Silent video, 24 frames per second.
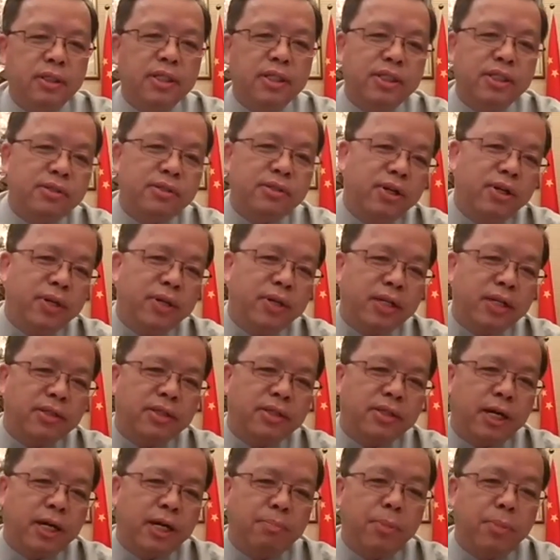Since
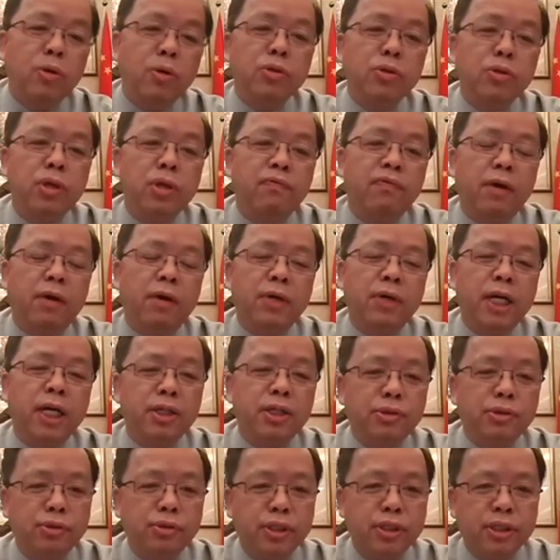that both of our
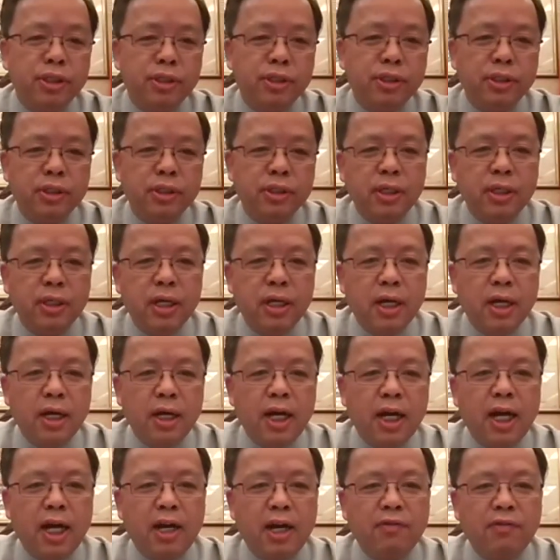countries
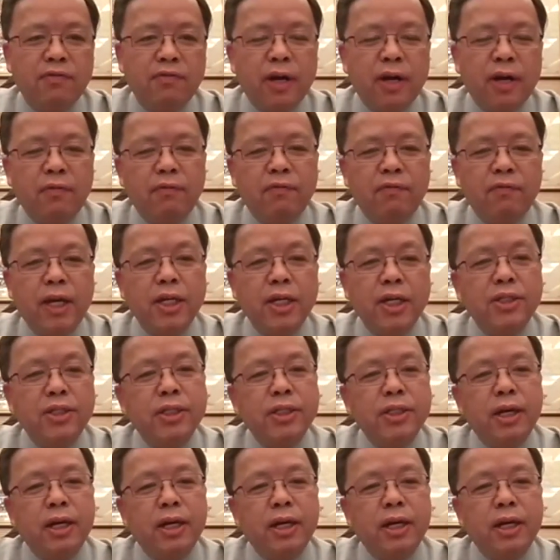have faced